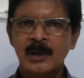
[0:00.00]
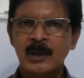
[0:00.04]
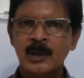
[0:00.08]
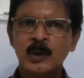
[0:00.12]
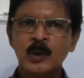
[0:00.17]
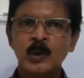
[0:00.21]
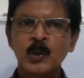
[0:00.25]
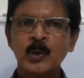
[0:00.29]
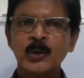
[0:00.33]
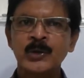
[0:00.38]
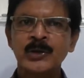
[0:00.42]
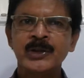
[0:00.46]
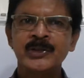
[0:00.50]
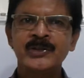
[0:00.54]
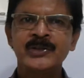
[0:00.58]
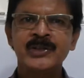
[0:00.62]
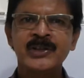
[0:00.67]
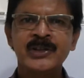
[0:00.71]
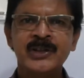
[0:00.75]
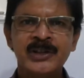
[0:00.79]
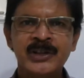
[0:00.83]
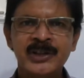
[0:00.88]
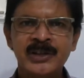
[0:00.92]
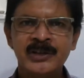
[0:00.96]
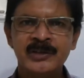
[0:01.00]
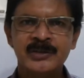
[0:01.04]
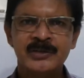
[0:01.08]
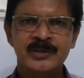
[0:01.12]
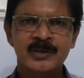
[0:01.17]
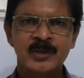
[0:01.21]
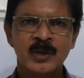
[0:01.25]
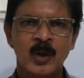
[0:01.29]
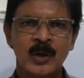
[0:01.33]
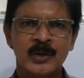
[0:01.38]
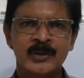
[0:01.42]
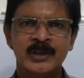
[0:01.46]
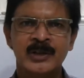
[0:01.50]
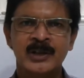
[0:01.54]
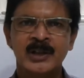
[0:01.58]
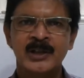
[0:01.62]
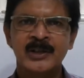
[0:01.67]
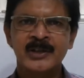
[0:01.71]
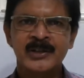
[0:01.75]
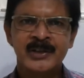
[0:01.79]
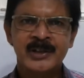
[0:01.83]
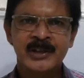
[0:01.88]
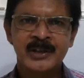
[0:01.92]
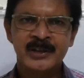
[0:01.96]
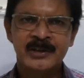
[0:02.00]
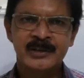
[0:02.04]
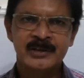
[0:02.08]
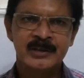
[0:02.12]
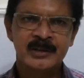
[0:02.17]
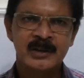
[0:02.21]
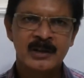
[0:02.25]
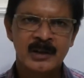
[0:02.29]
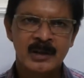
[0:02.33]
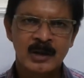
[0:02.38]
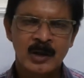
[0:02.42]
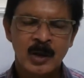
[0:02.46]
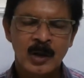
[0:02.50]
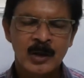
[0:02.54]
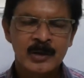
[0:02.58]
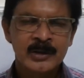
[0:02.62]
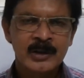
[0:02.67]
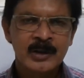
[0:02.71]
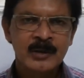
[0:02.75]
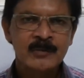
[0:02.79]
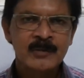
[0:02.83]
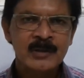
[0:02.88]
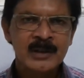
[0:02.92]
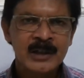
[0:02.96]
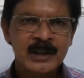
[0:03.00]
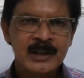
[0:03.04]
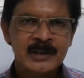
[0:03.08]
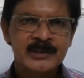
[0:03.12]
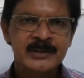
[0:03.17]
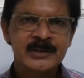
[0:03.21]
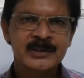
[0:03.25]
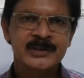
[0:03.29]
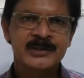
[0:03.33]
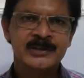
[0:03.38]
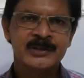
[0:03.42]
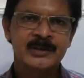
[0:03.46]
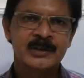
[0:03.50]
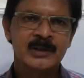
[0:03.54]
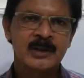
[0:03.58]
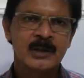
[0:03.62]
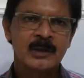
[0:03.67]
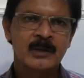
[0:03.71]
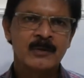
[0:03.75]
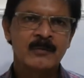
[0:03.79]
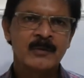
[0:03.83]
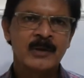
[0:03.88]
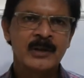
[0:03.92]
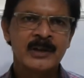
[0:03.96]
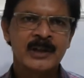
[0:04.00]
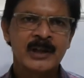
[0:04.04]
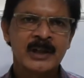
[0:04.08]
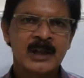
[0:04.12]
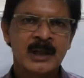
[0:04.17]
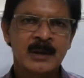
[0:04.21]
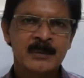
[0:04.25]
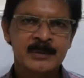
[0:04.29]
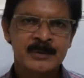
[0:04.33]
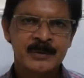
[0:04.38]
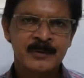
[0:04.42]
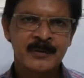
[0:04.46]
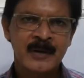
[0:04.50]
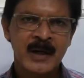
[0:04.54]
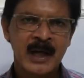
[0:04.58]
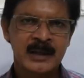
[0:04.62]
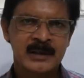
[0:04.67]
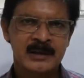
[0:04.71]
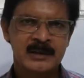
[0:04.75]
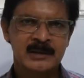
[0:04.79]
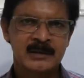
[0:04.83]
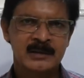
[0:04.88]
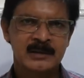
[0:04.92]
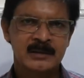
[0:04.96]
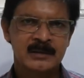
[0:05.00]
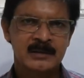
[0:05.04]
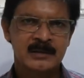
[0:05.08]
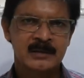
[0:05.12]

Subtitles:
Loot the cities or the countries or the villages when they come to fight.